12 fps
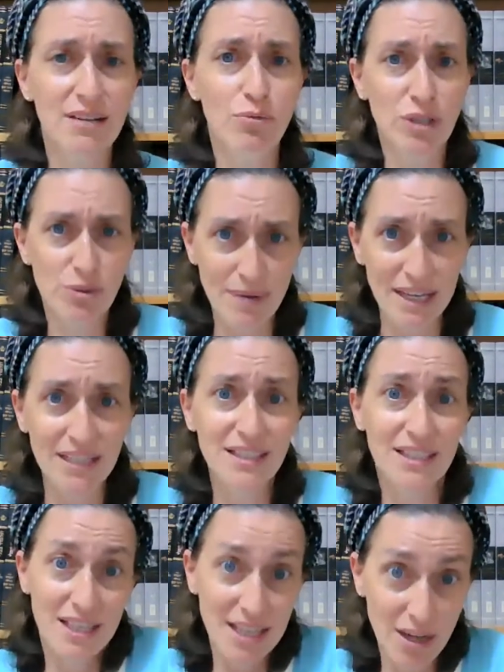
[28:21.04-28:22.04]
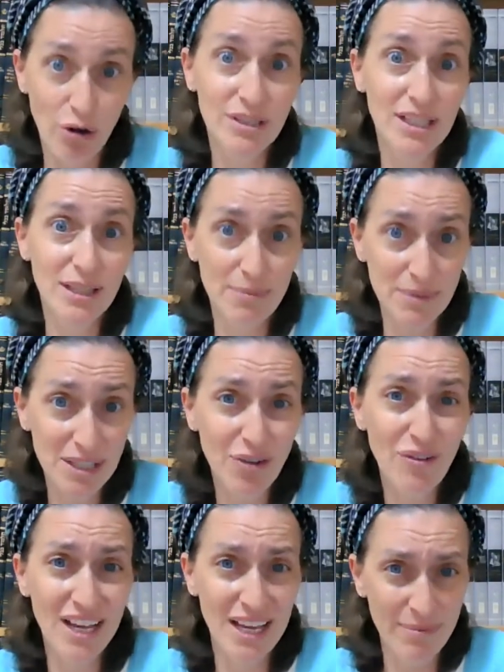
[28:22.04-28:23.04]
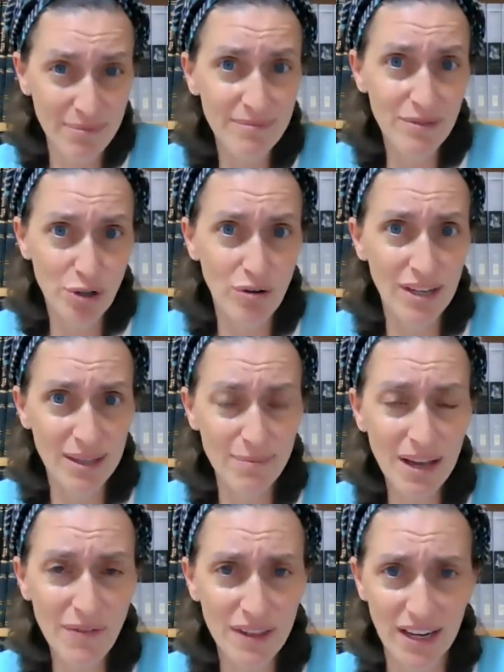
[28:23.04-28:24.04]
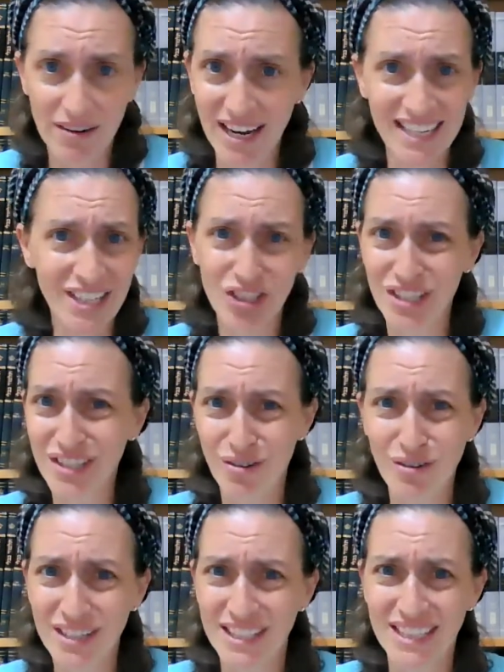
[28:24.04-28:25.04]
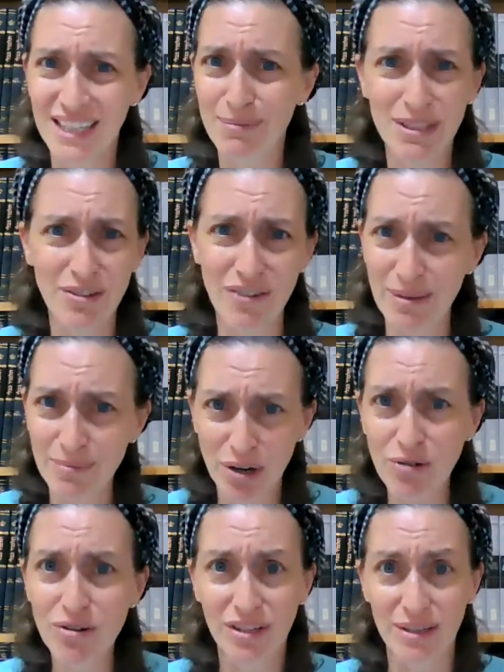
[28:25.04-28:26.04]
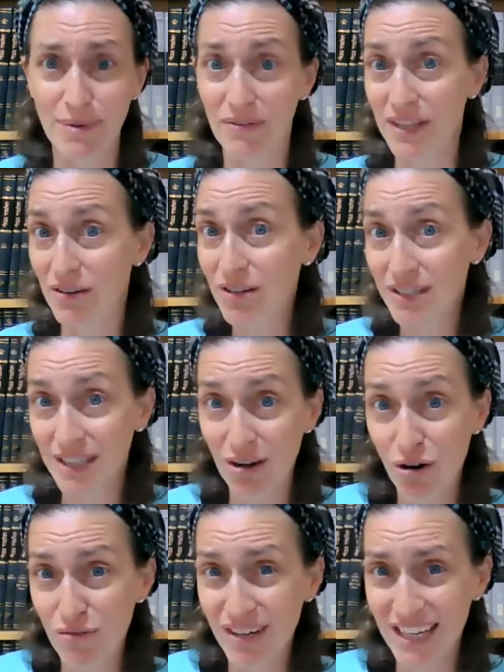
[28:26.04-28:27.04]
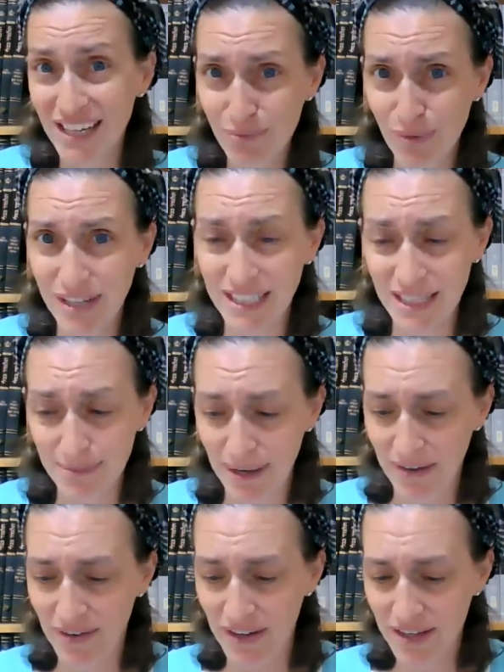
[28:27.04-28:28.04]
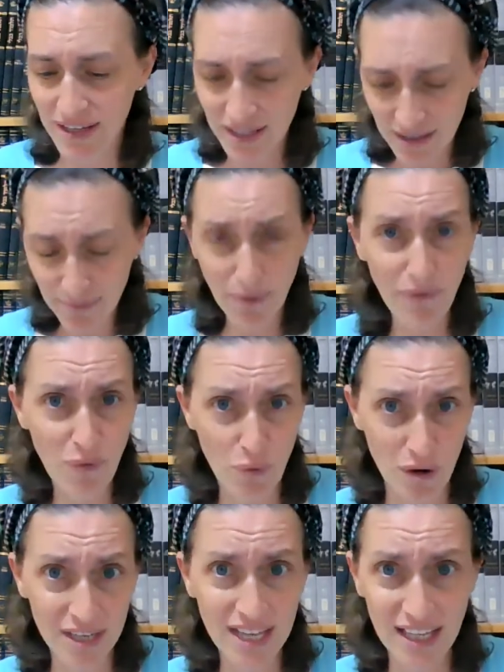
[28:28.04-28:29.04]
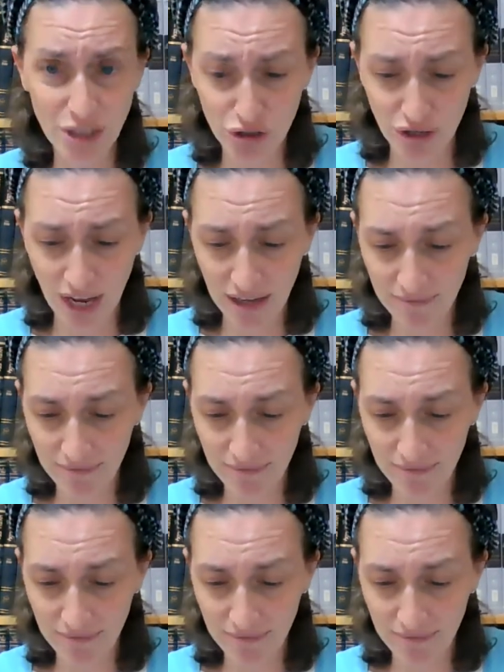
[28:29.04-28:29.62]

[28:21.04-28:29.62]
Which means he holds that the Mitzoraim go to the mikvah there. And he just told us that the Mitzoraim don't go to the mikvah there because they already went to the mikvah before yesterday.